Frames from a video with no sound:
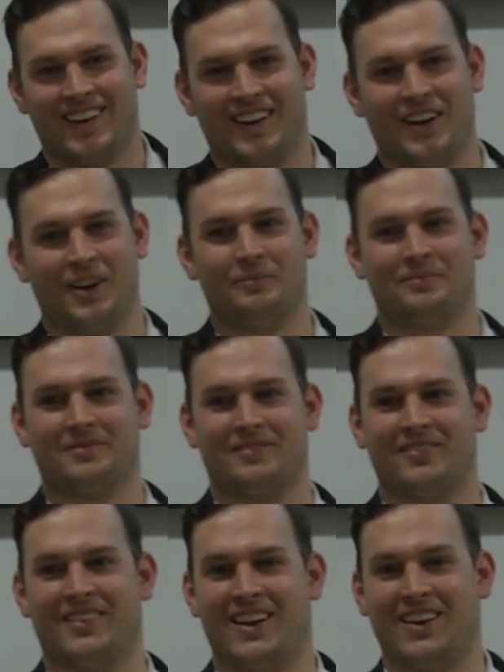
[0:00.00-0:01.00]
um,
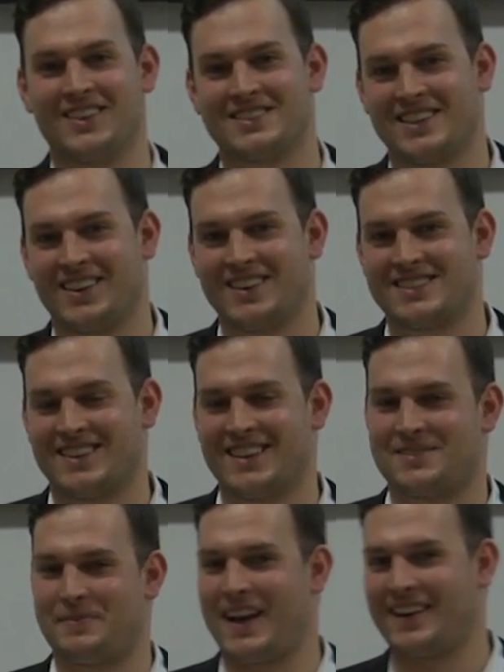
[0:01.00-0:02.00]
in all
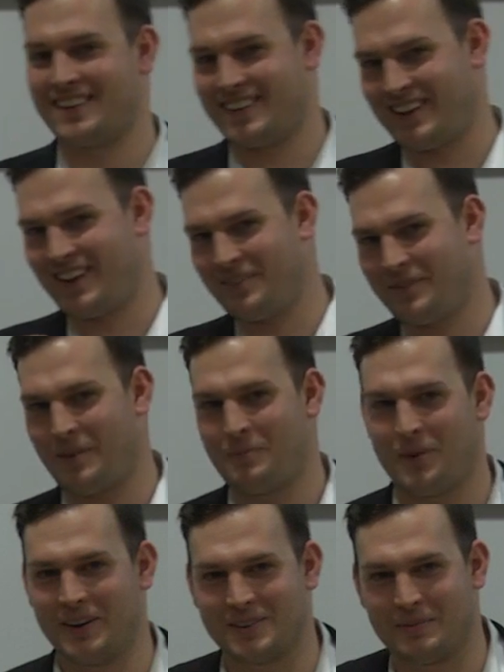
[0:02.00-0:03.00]
seriousness, back to, and I'll, I'll,
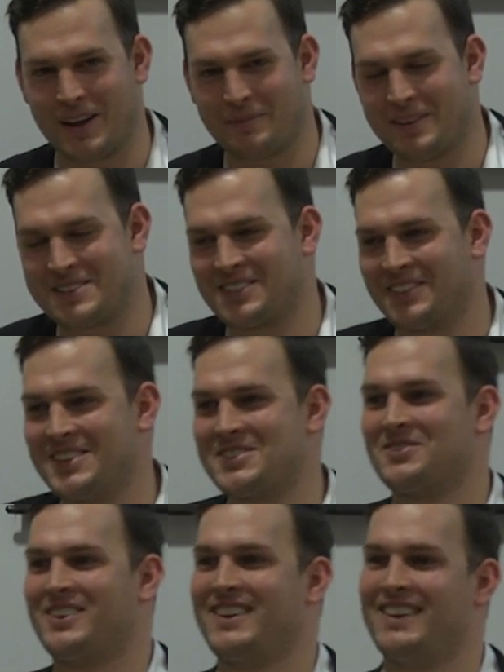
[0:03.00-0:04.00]
point to Mike Mitchell on
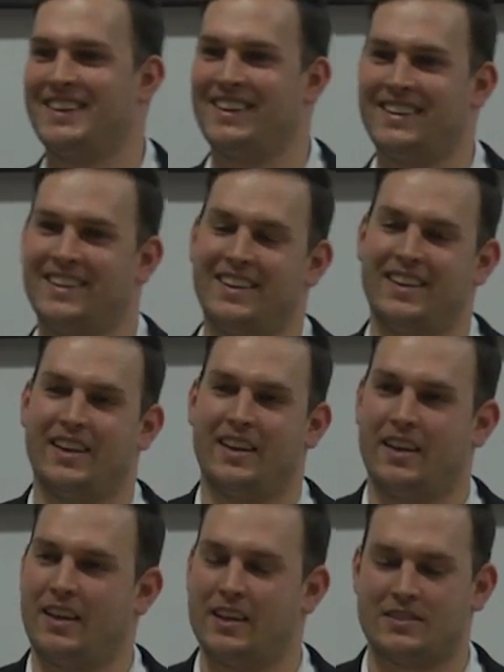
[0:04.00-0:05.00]
this one. He, uh,
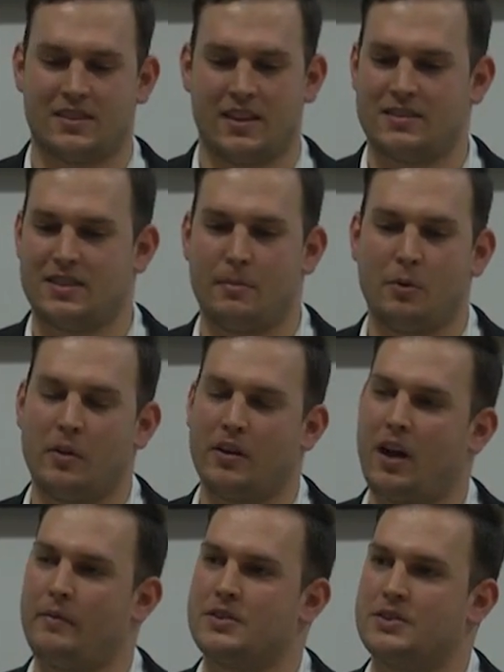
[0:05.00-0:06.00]
it's, it's number one
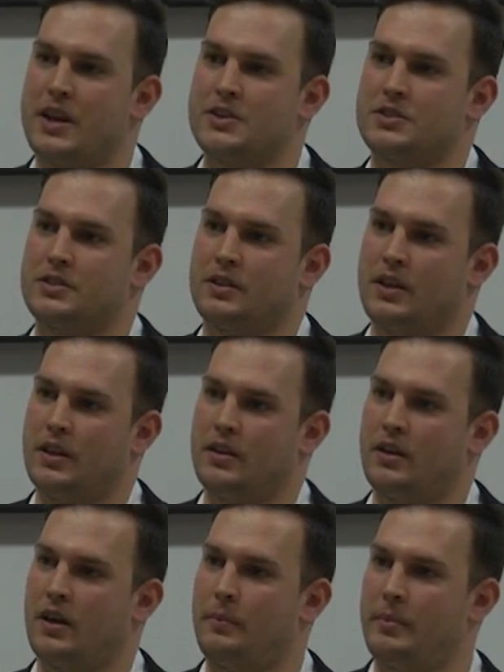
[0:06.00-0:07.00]
conversation
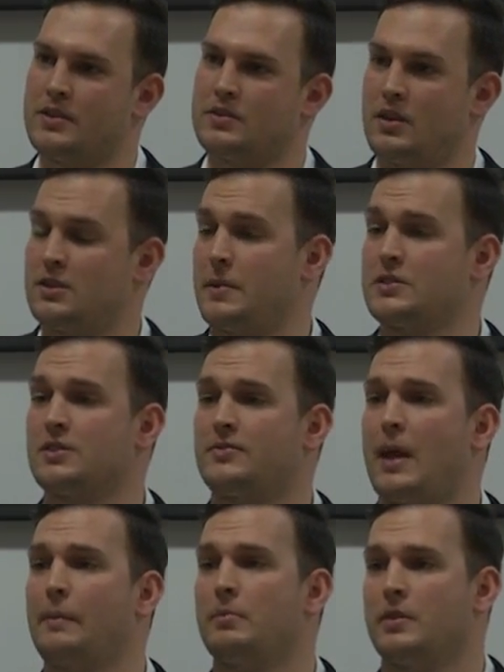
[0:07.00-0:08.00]
in, uh, especially
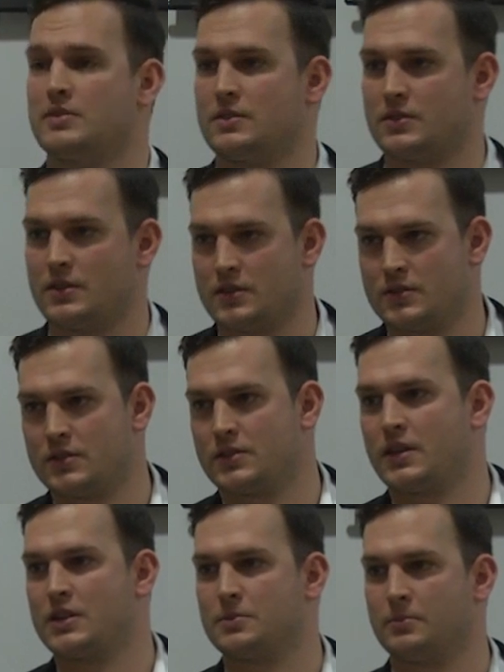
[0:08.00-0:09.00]
family businesses, is
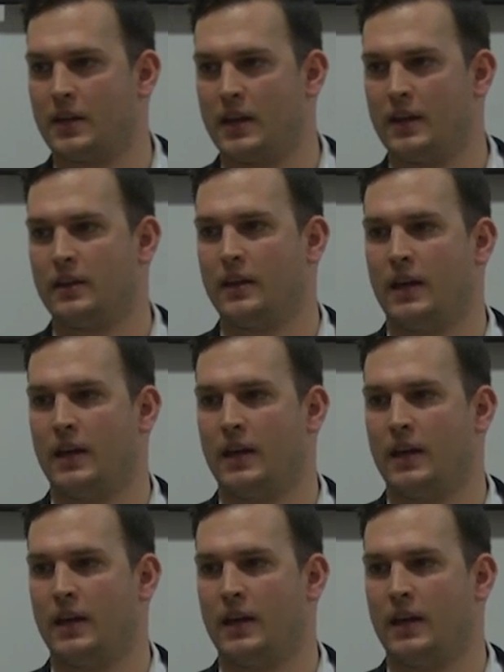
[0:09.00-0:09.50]
succession planning.